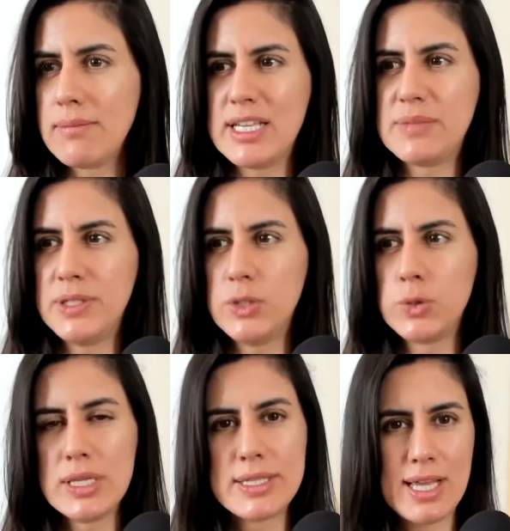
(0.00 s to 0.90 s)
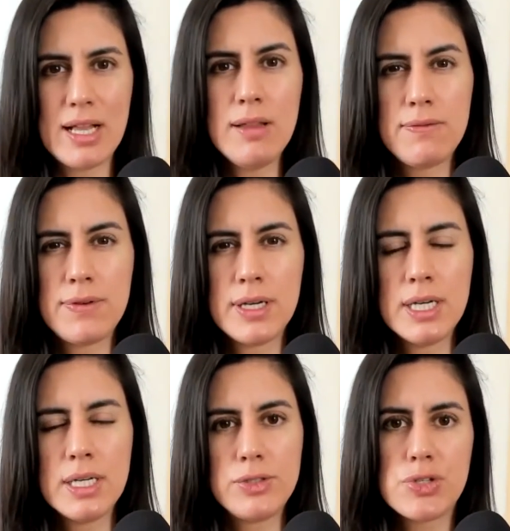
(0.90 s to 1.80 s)
spiritual self
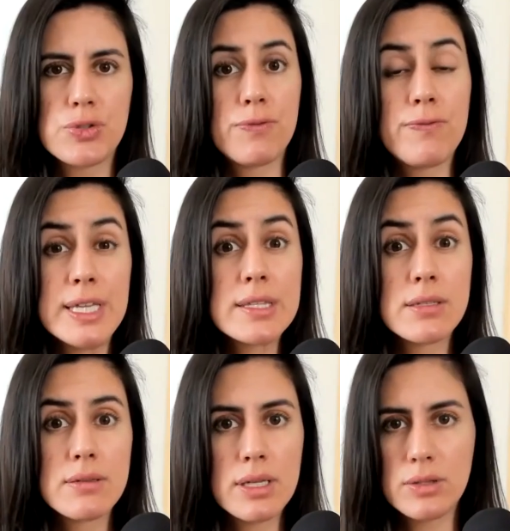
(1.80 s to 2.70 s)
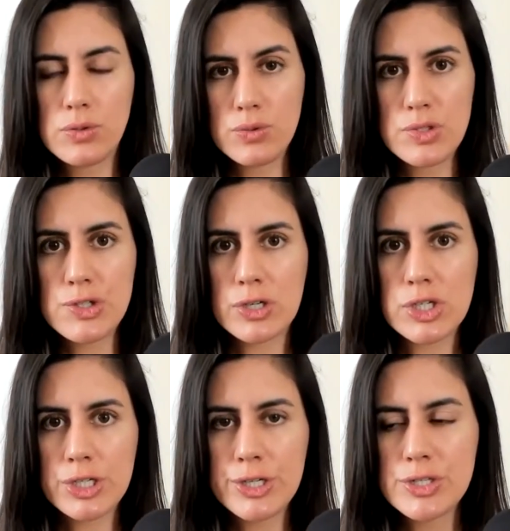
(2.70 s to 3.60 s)
just to fit into
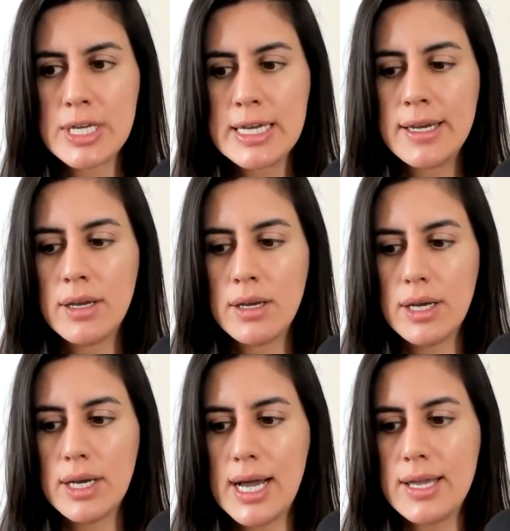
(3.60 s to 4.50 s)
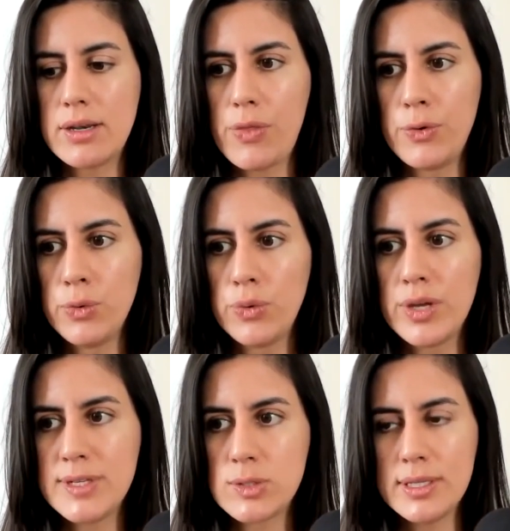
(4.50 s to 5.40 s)
structures. And through
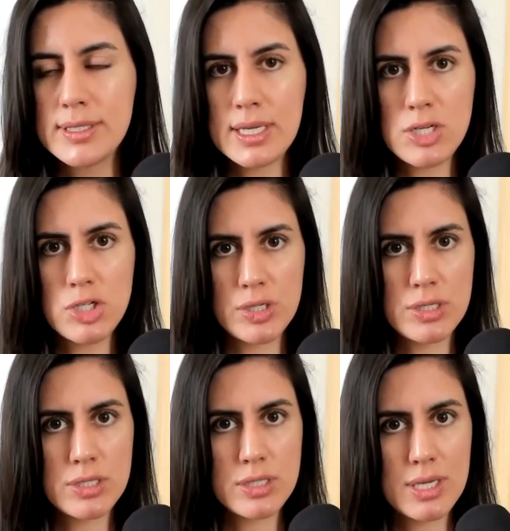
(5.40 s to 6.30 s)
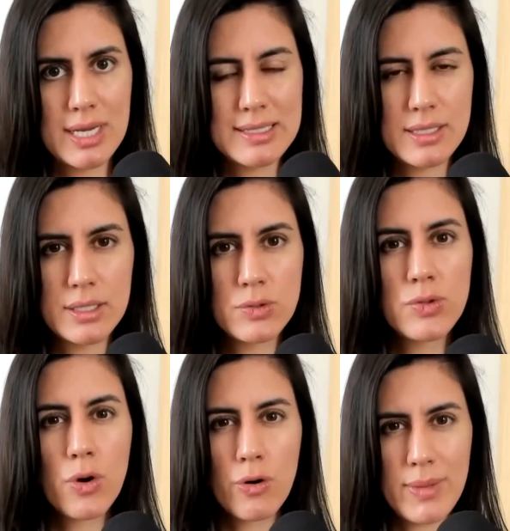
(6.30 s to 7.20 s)
the visualizations, I started to
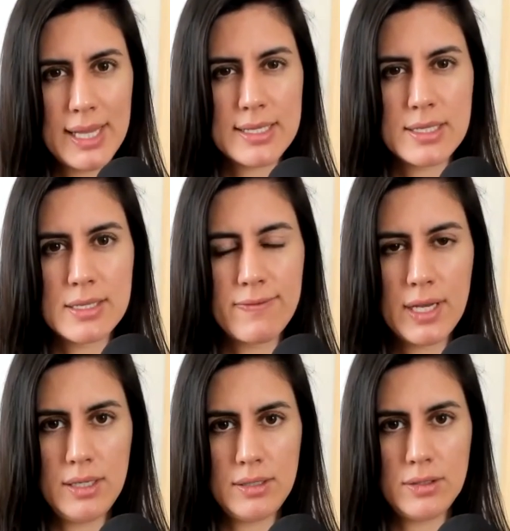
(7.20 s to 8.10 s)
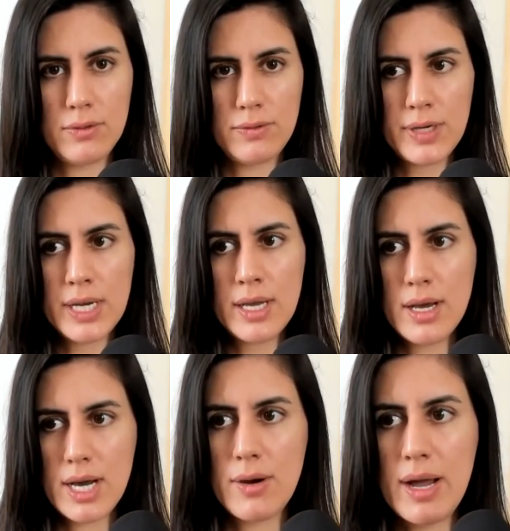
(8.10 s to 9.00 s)
normalize this feeling of
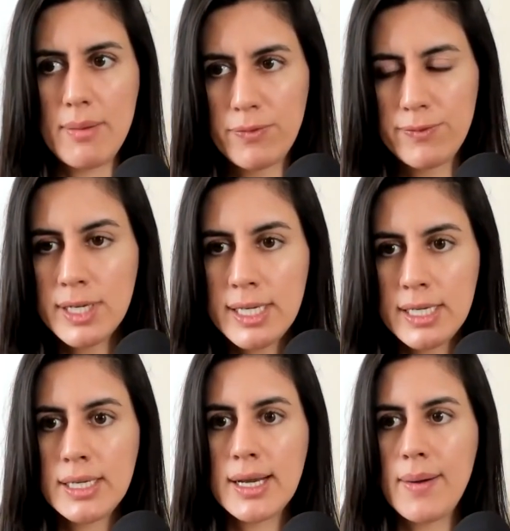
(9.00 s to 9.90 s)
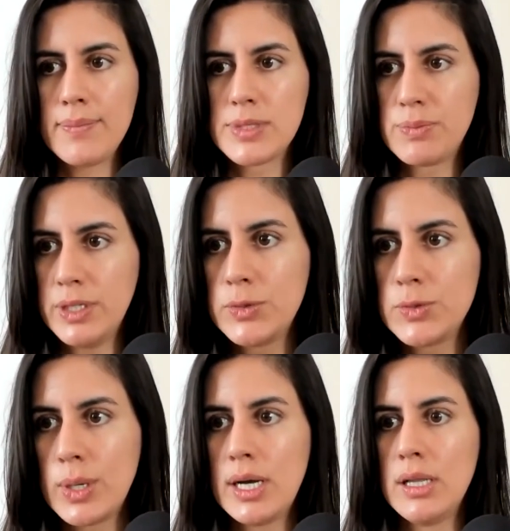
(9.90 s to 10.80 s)
I'm free, I'm
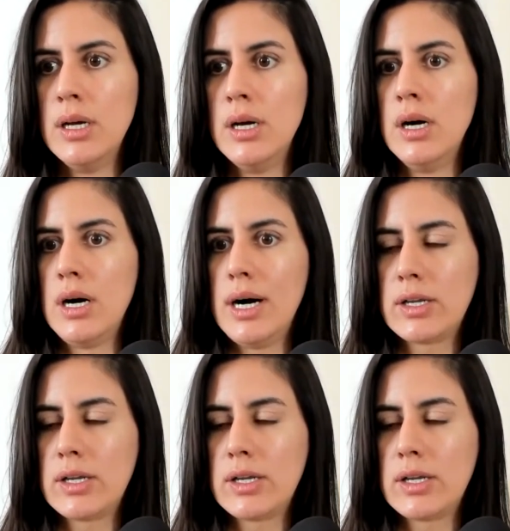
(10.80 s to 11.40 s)
spiritual, I